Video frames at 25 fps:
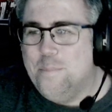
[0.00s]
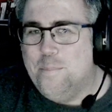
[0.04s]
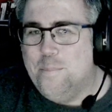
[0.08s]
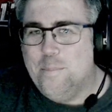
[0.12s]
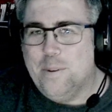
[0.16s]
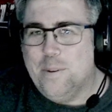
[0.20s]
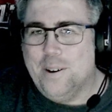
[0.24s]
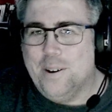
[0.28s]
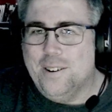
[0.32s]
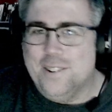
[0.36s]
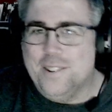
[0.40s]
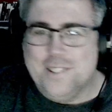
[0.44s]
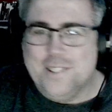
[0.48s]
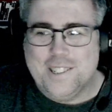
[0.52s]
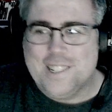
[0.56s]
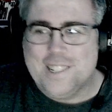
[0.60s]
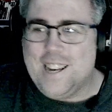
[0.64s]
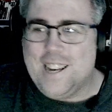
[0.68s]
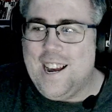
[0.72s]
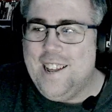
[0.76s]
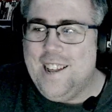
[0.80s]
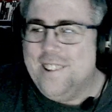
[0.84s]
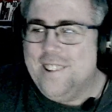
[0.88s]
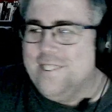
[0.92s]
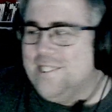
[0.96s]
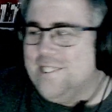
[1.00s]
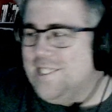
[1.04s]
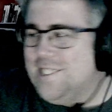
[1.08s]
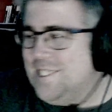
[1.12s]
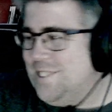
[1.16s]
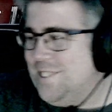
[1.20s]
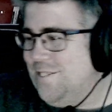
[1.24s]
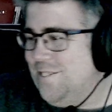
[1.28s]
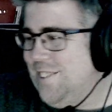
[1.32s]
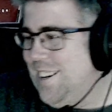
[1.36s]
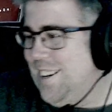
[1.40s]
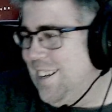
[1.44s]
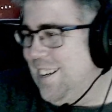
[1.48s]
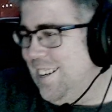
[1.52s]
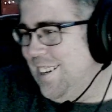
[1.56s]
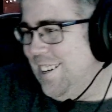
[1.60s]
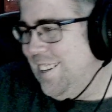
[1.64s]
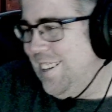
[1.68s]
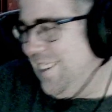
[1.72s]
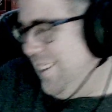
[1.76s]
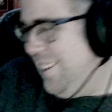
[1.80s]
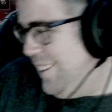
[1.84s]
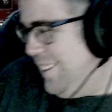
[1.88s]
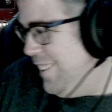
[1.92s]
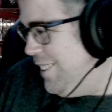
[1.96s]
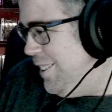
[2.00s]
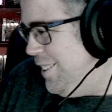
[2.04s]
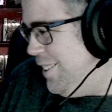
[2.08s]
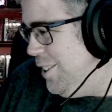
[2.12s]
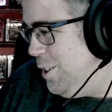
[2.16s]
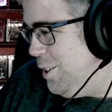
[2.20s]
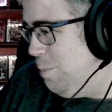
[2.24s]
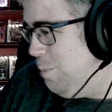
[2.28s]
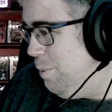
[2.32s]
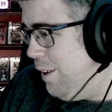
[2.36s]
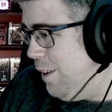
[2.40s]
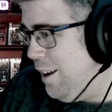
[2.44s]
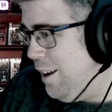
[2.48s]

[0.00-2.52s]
burns calories, man. Did you play a